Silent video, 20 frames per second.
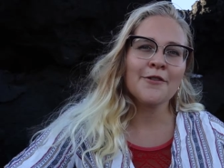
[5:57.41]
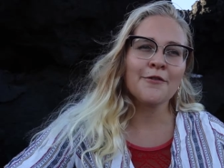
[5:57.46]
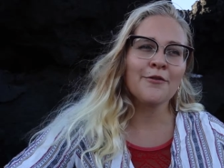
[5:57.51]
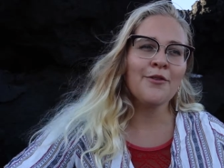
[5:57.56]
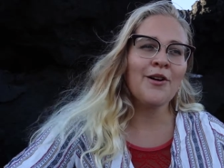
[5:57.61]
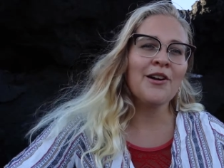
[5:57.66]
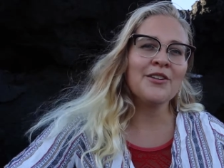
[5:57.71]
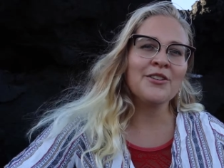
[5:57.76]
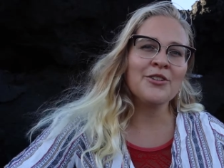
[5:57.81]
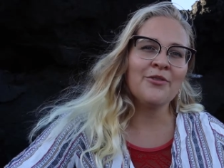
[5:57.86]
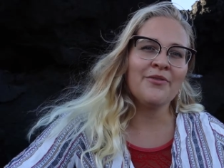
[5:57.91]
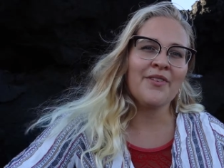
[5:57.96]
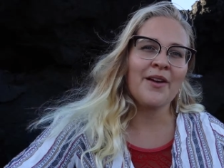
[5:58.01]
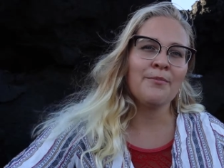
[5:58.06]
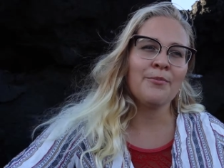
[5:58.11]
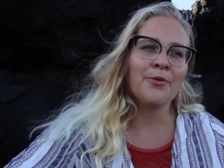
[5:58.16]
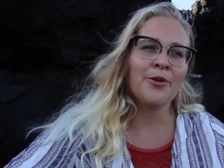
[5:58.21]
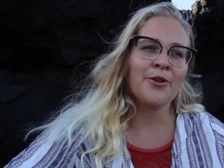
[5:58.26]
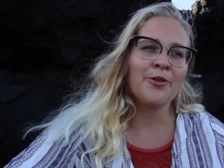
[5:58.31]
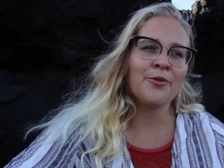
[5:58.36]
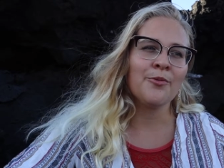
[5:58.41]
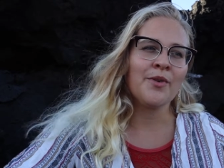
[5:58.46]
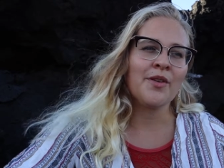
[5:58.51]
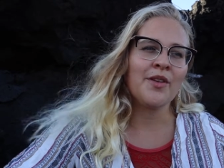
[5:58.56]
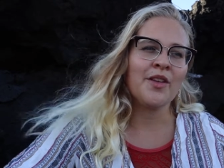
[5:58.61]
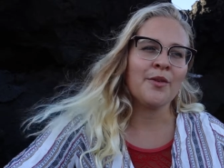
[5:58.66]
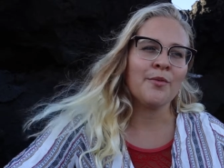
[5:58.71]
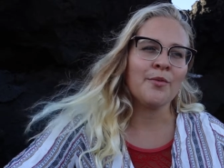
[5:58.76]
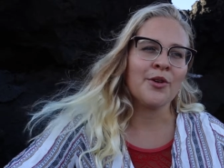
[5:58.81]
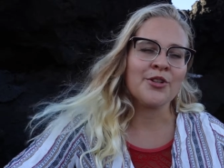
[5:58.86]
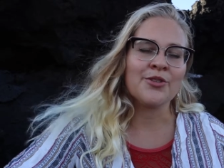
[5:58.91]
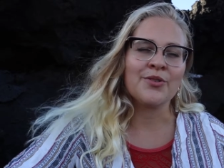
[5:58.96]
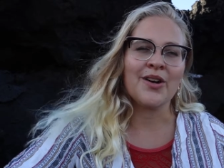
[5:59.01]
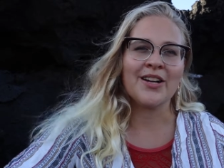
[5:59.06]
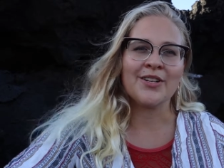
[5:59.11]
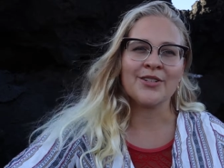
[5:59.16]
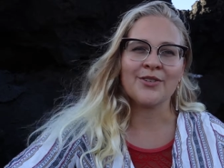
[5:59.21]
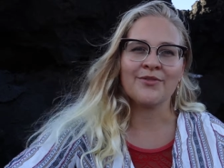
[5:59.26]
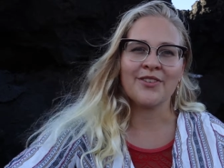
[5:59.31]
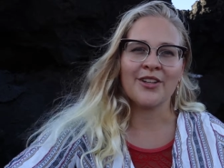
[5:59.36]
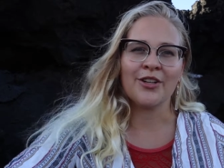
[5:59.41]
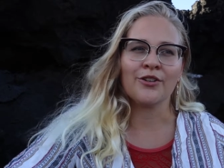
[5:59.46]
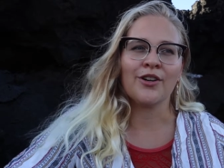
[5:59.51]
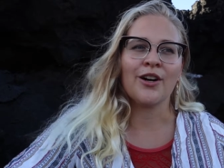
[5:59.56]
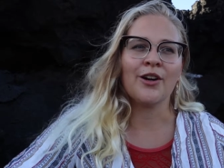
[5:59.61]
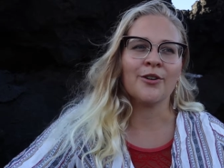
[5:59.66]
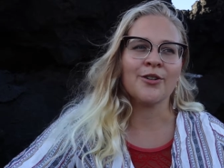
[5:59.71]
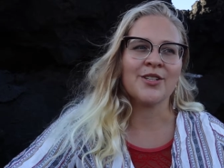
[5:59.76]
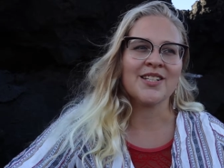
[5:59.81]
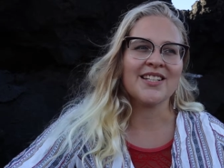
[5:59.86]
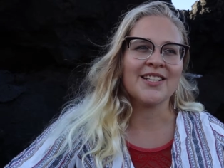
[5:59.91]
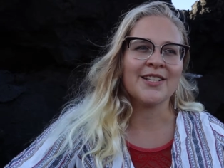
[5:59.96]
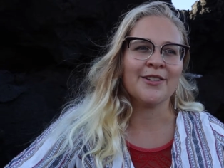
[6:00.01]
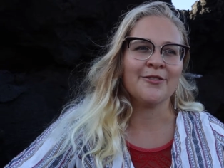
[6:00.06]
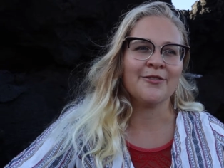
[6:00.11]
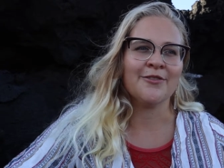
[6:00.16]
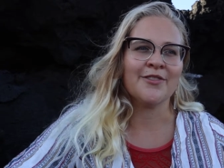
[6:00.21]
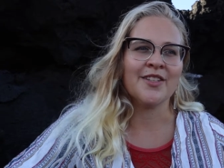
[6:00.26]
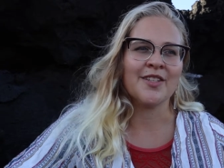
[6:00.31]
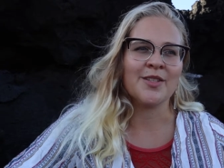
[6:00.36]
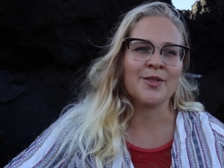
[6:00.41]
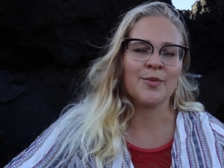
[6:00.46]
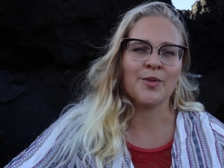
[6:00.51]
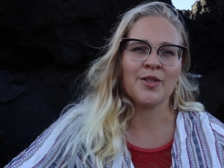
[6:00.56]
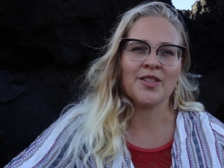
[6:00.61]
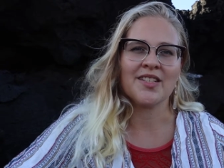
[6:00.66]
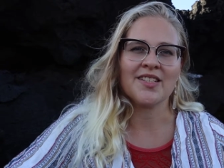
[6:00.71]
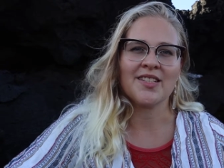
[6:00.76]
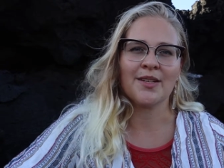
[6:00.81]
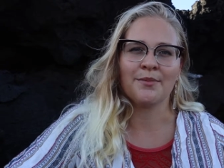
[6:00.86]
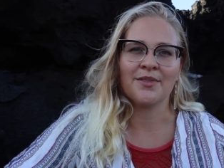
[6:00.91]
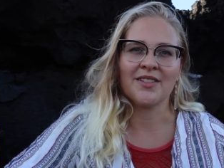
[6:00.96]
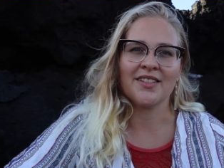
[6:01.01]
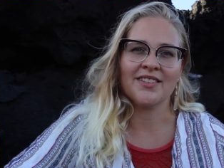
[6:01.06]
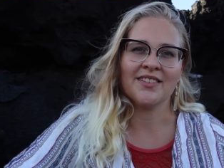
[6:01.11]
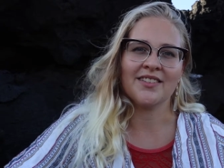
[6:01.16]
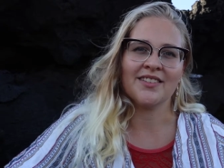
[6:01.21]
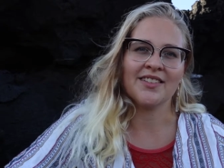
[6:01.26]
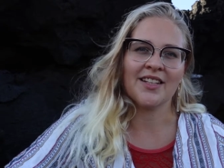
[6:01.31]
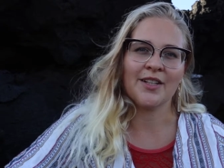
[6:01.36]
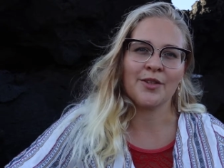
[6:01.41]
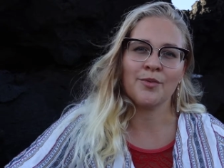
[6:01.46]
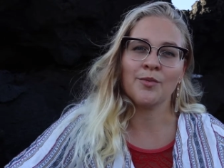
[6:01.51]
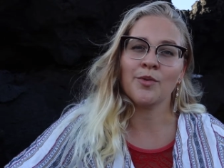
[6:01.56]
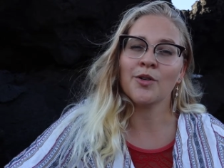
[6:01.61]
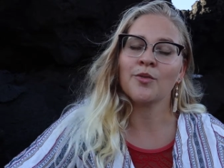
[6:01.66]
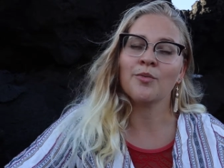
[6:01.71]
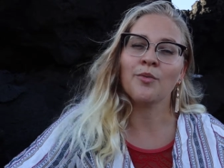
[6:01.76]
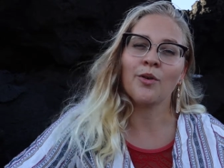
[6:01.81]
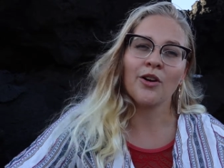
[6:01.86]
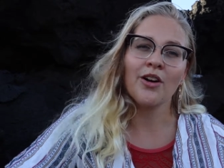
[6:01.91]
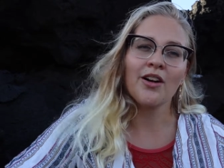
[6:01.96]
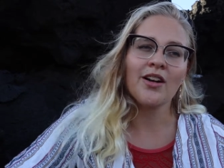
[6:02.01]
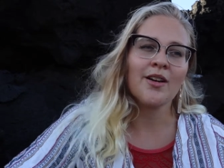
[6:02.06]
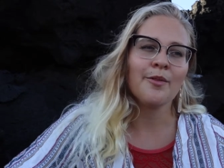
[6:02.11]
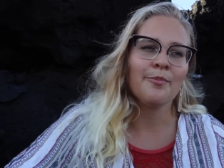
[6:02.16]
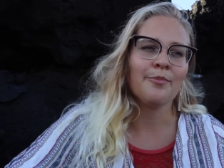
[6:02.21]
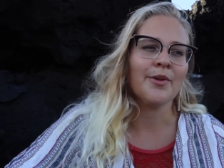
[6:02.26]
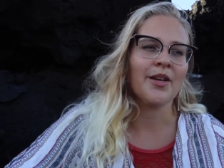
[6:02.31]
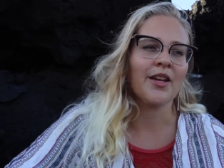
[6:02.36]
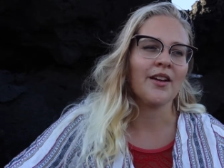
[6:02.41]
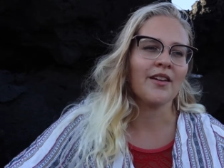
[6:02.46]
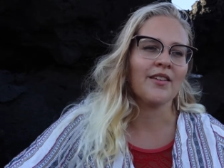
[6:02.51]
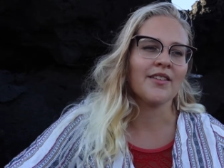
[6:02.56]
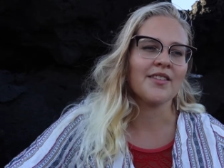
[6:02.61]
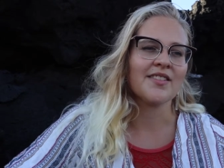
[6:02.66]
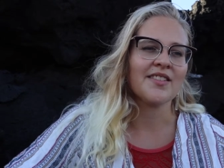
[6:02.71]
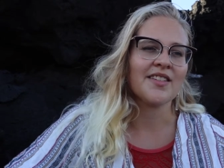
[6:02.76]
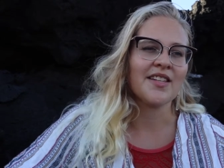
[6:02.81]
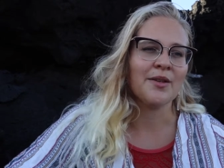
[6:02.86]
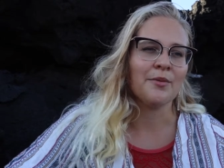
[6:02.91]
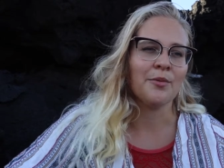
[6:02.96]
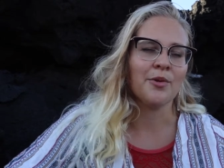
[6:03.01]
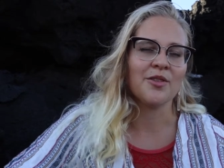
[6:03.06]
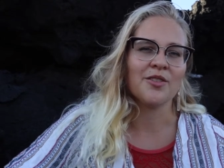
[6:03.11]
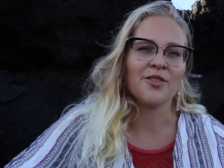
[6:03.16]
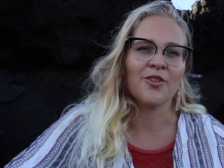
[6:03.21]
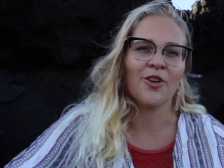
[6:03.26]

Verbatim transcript: Throughout November, we were trying to figure out if this was something that would work, because he was